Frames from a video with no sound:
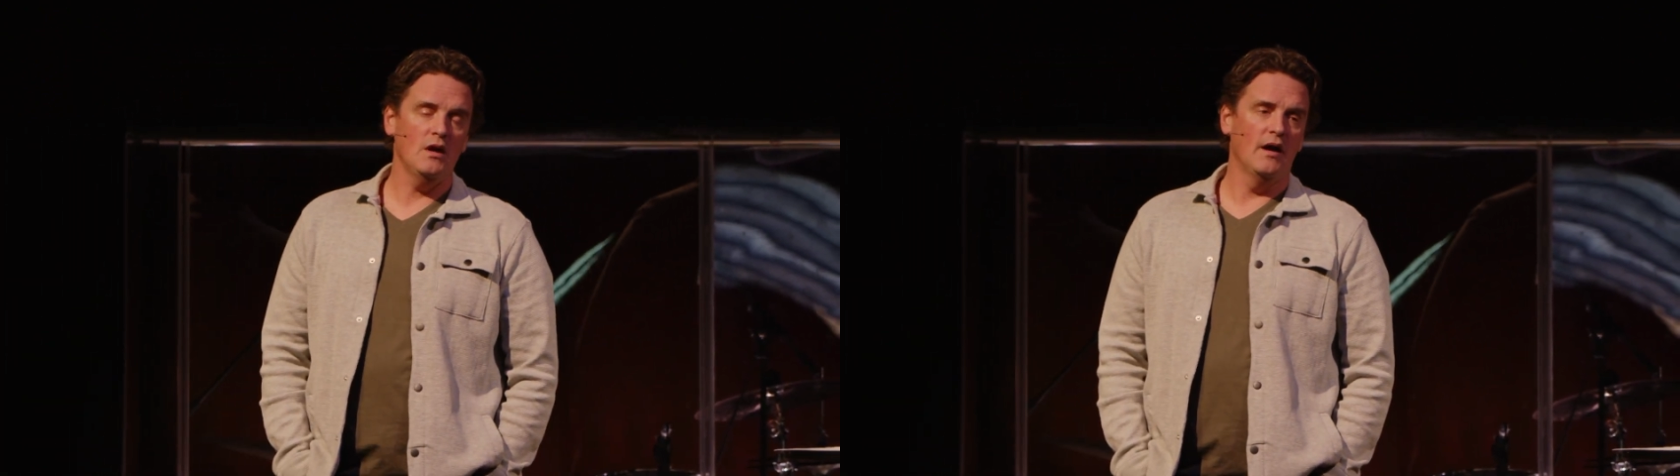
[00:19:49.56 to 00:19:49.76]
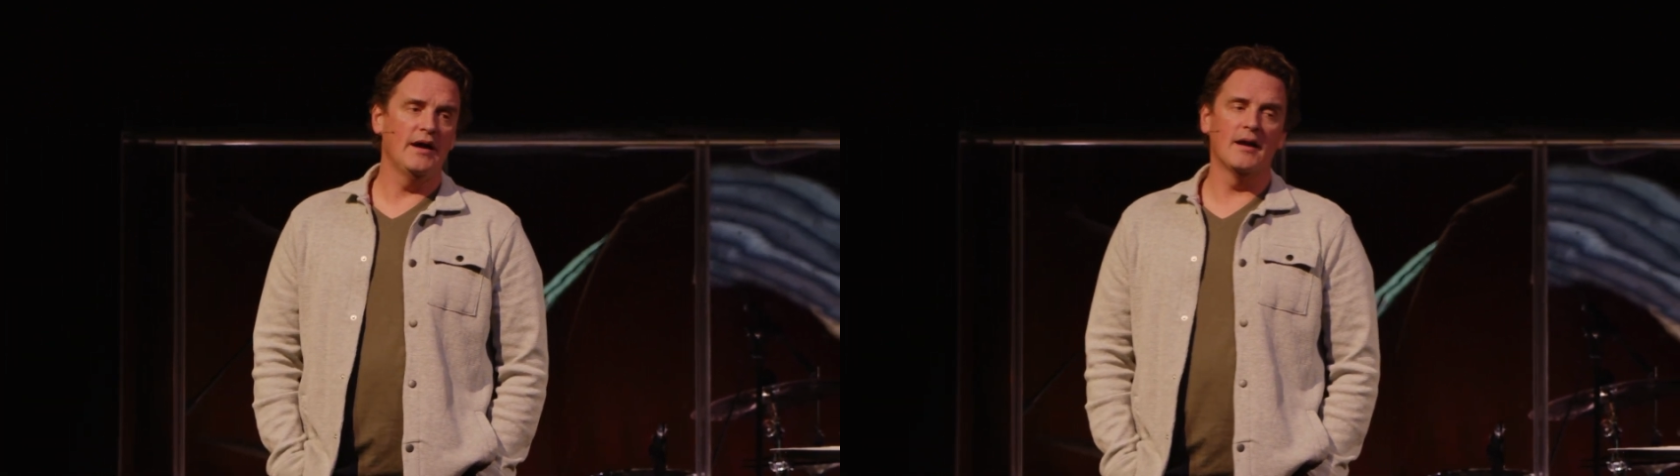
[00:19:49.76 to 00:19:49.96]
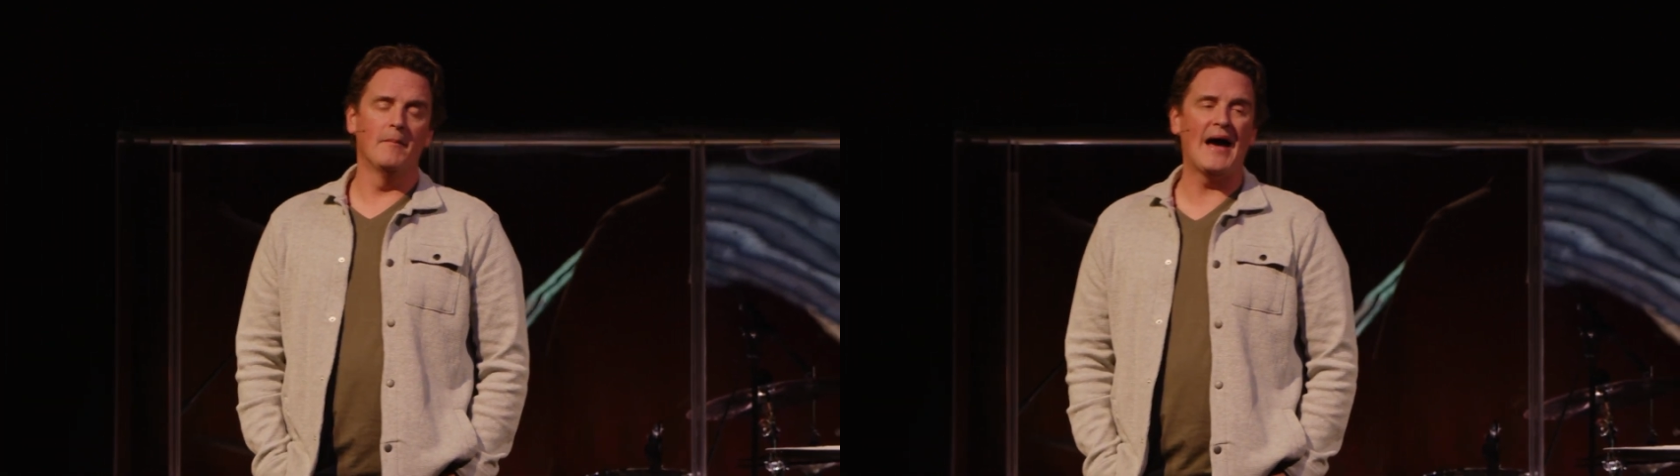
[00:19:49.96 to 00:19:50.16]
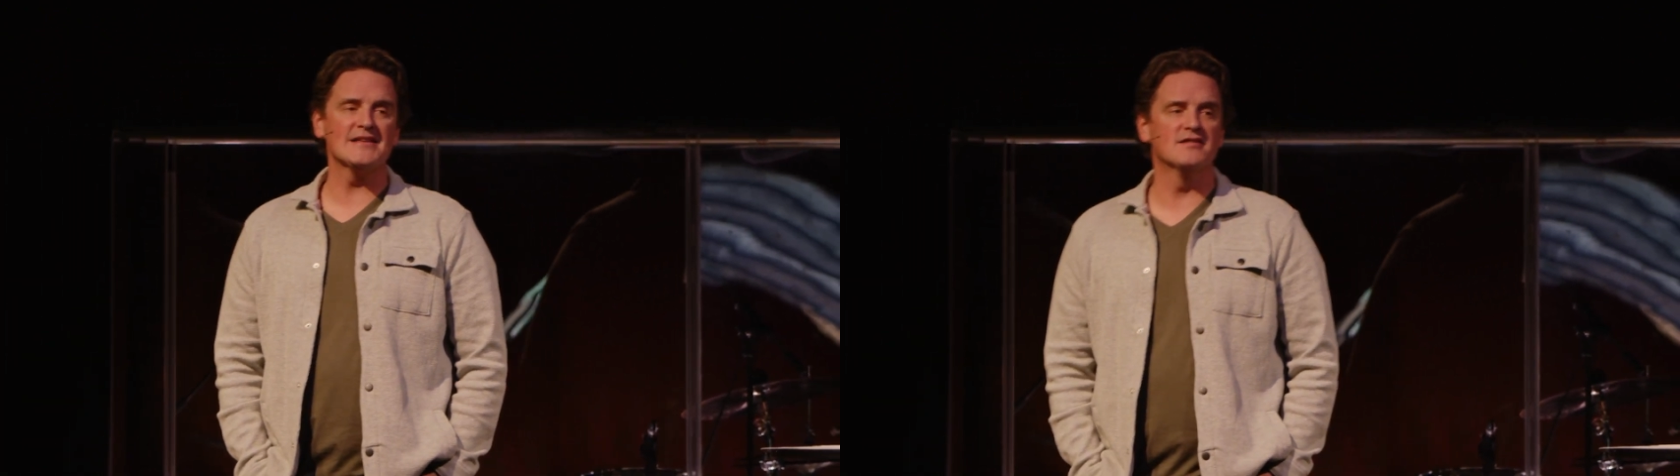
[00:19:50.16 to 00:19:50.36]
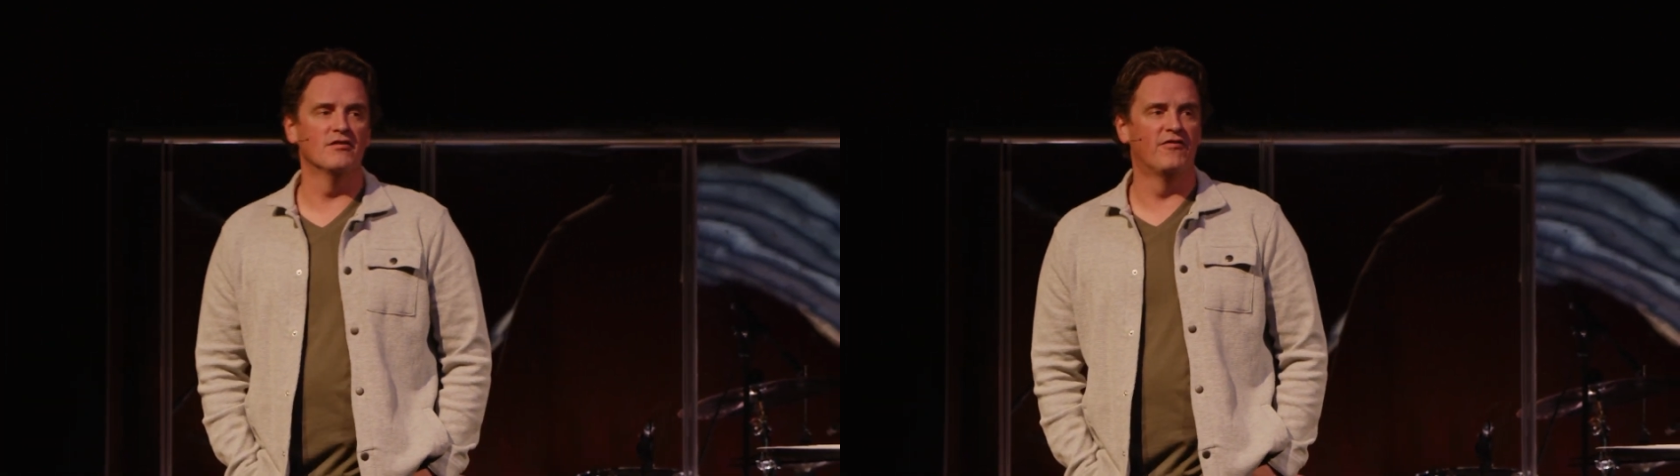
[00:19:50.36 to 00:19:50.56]
He had a
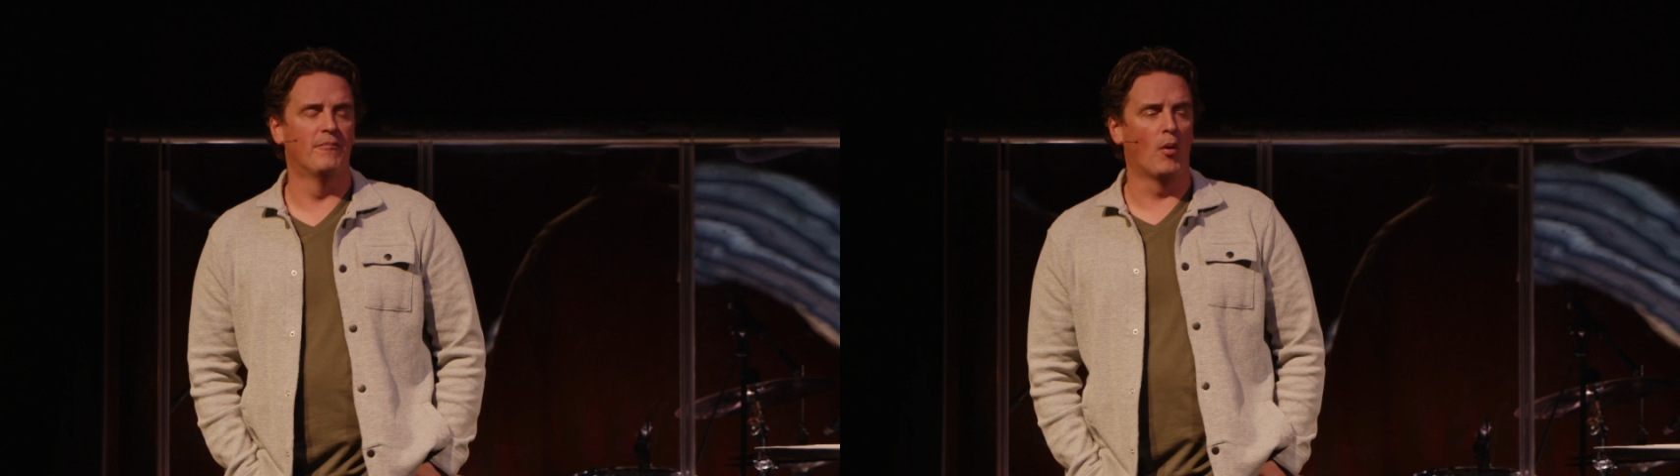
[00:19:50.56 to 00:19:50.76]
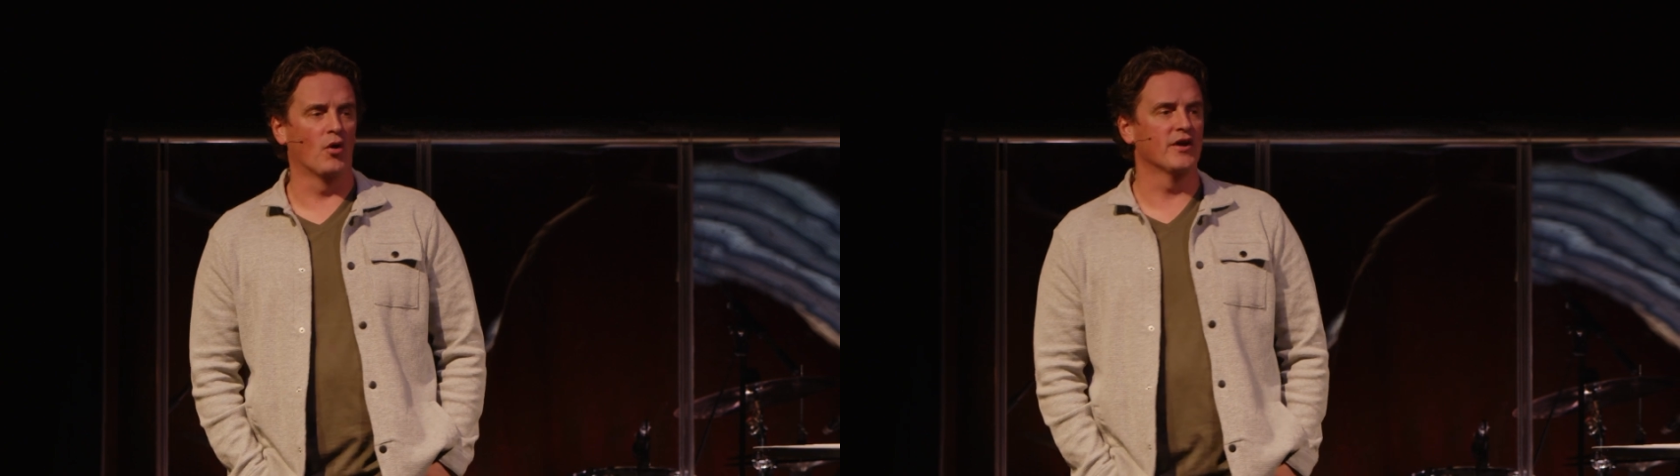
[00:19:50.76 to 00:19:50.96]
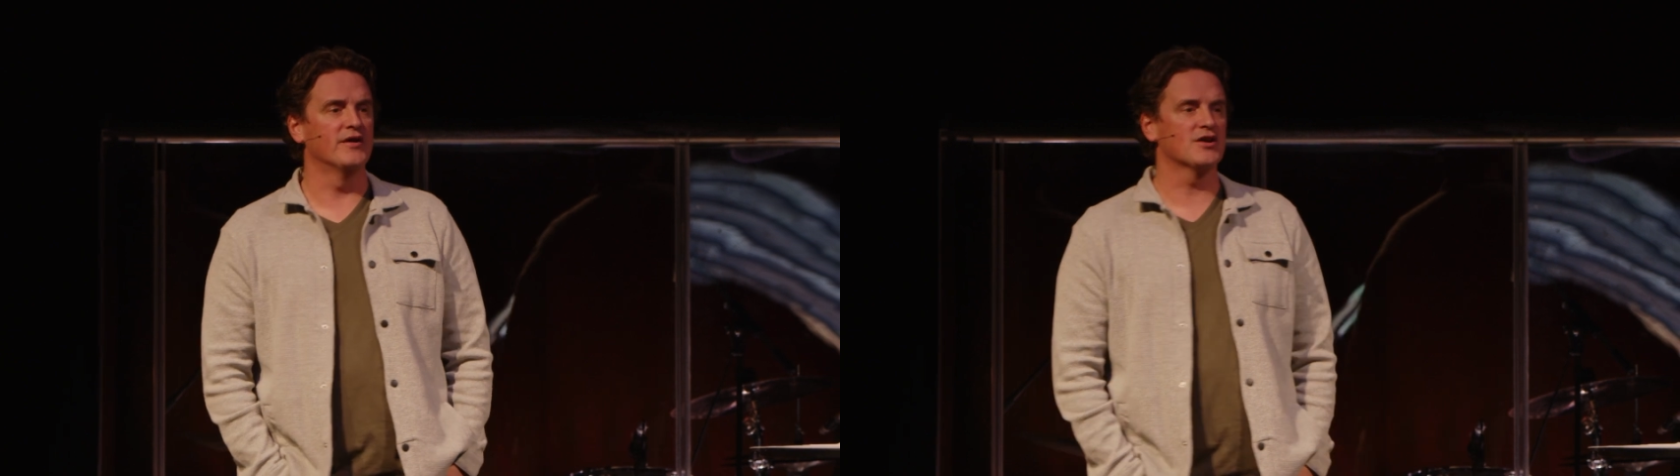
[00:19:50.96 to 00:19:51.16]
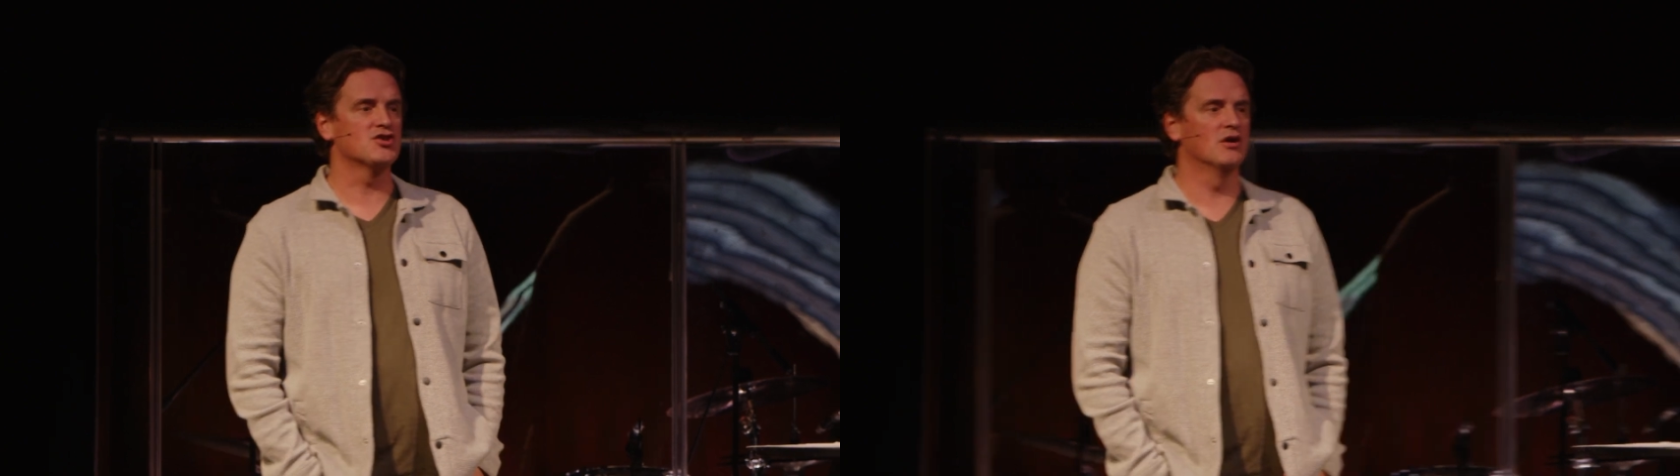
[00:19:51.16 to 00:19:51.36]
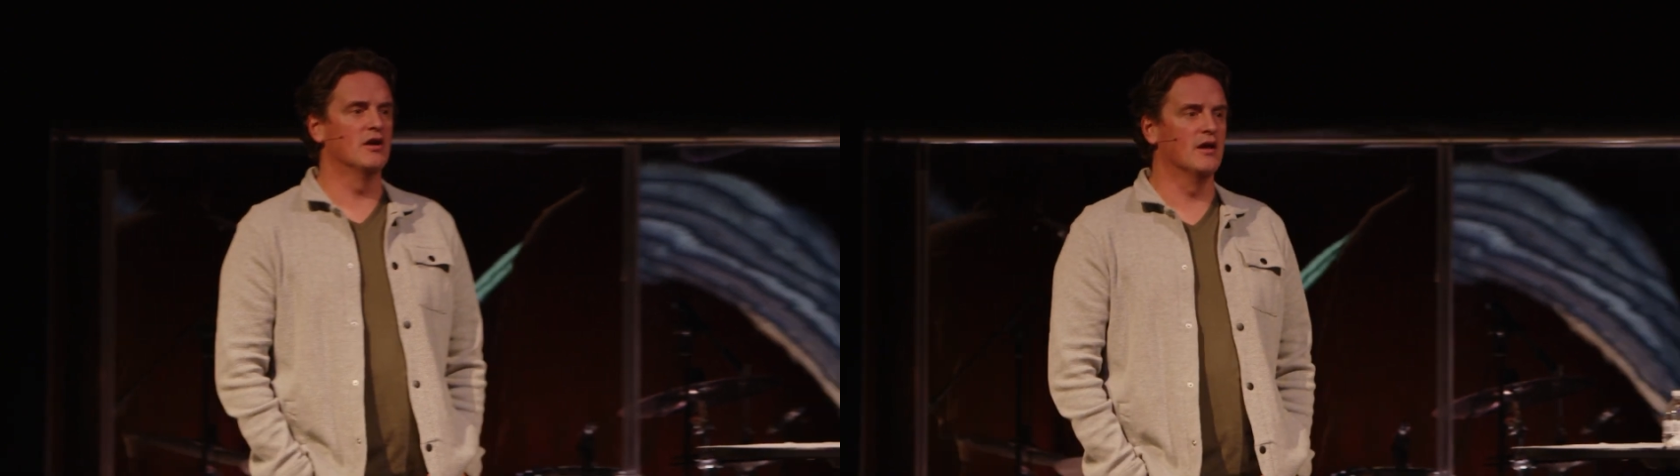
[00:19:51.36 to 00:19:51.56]
massive porn
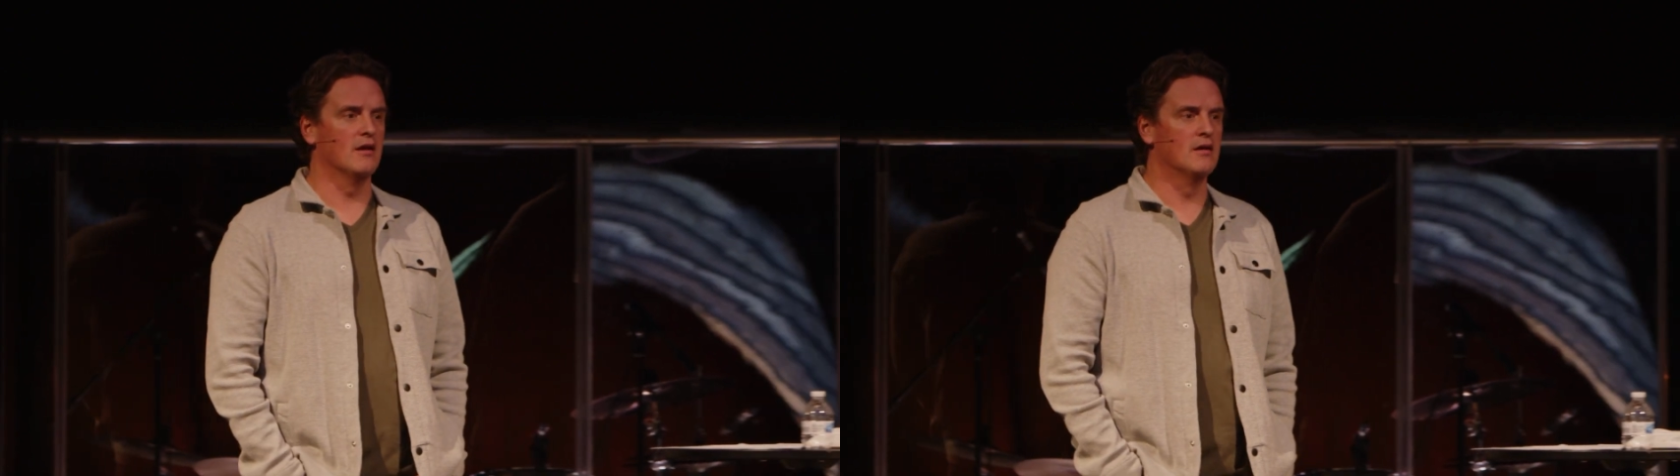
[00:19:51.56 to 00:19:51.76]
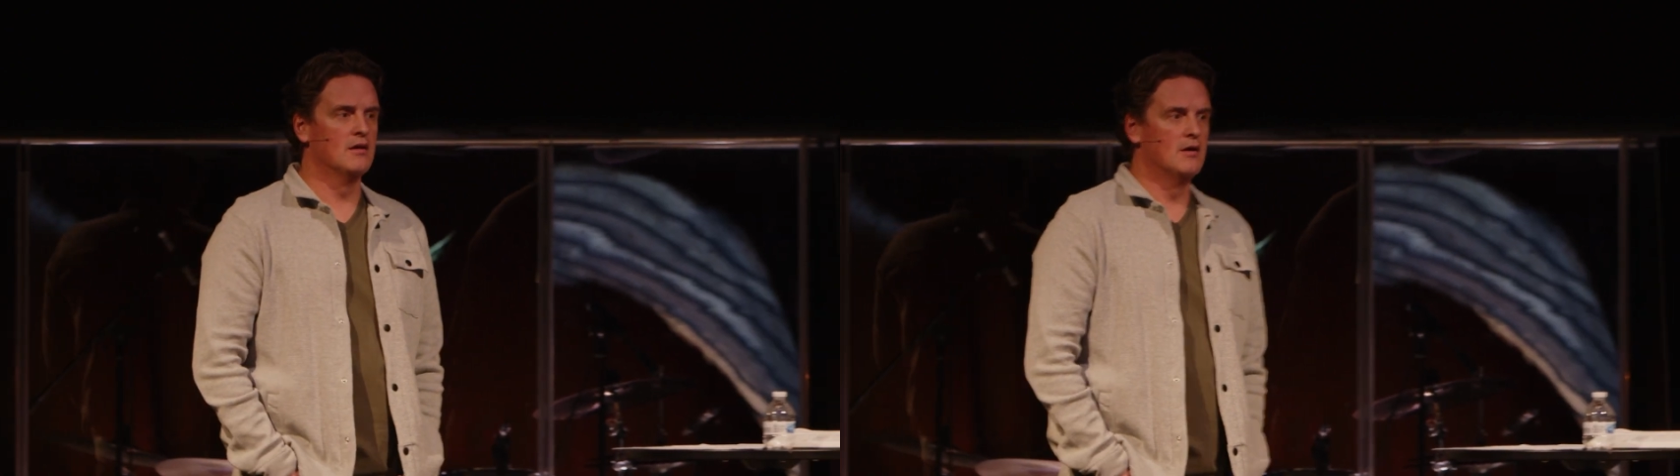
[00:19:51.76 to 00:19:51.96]
addiction, and